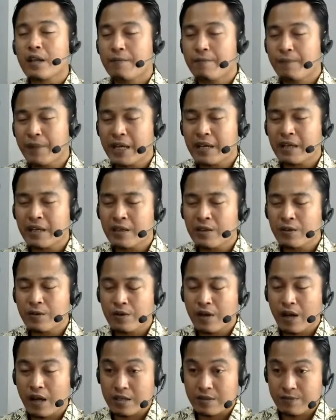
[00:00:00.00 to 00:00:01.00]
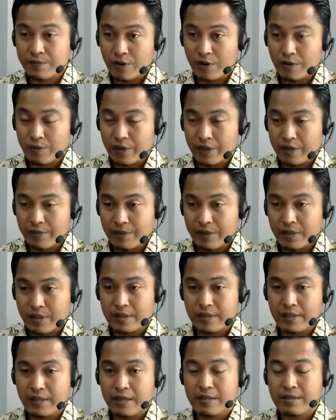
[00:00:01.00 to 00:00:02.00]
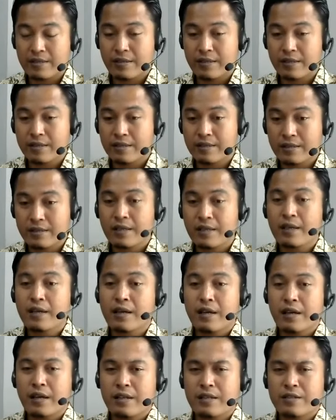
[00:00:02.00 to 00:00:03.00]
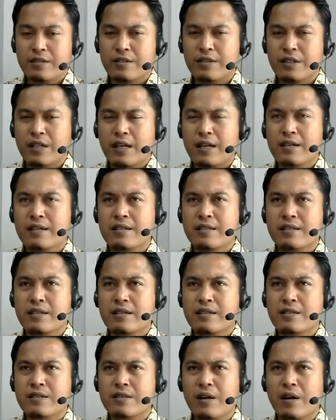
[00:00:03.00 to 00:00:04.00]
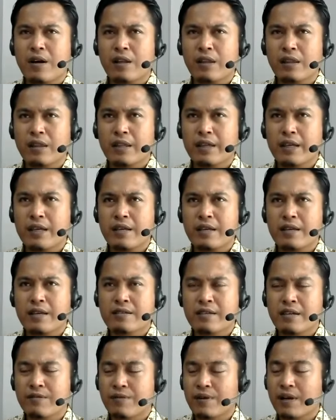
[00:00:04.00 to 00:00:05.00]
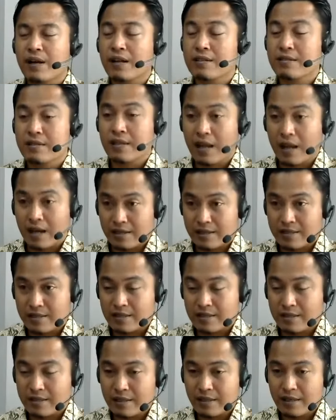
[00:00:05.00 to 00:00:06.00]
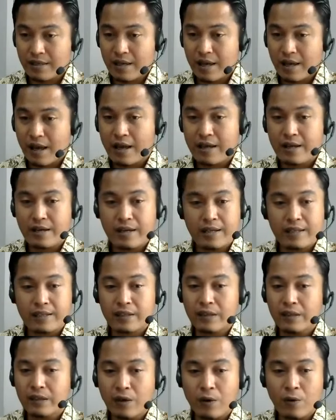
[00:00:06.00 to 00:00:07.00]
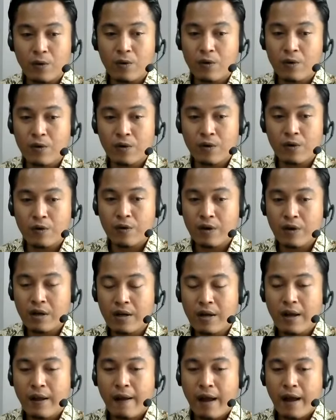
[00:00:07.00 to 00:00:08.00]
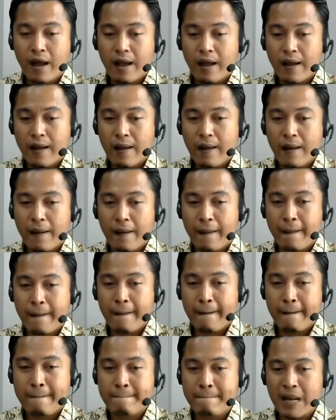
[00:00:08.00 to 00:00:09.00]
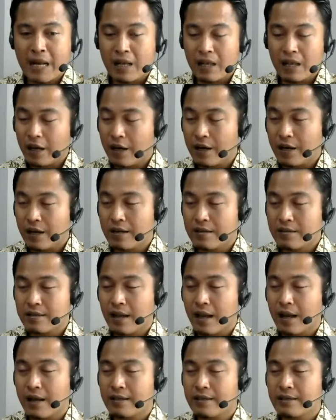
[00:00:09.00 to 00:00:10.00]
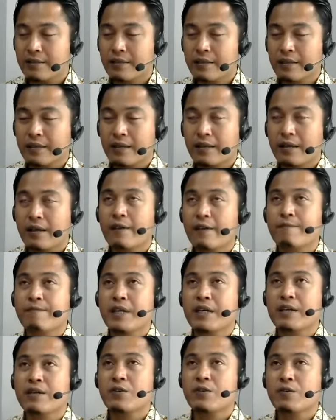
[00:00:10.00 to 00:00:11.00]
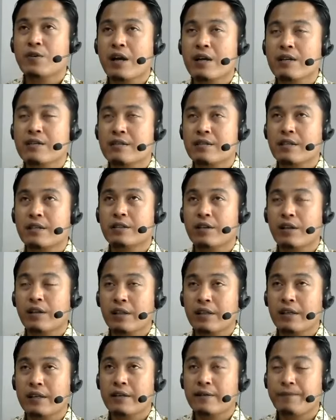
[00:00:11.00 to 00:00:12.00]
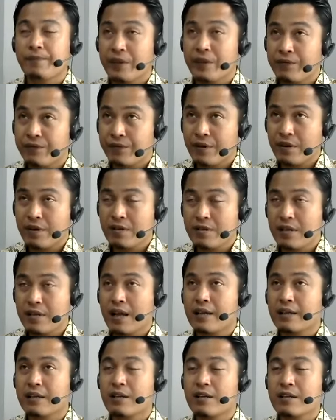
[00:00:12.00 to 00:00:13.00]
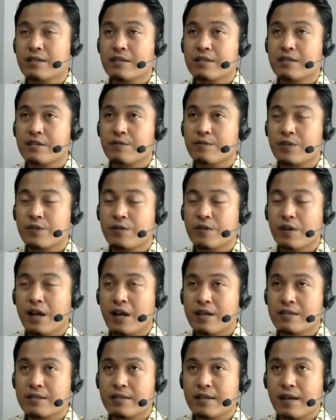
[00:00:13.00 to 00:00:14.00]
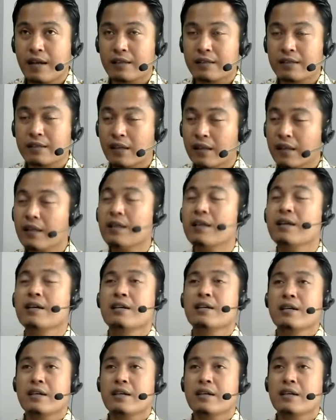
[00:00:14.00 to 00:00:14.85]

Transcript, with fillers: Making your gas PowerPoint presentations, it should consist only several slides. Yeah, I need no uh, longer slide. Yeah, I mean you guys need only first slide consists of your guys title,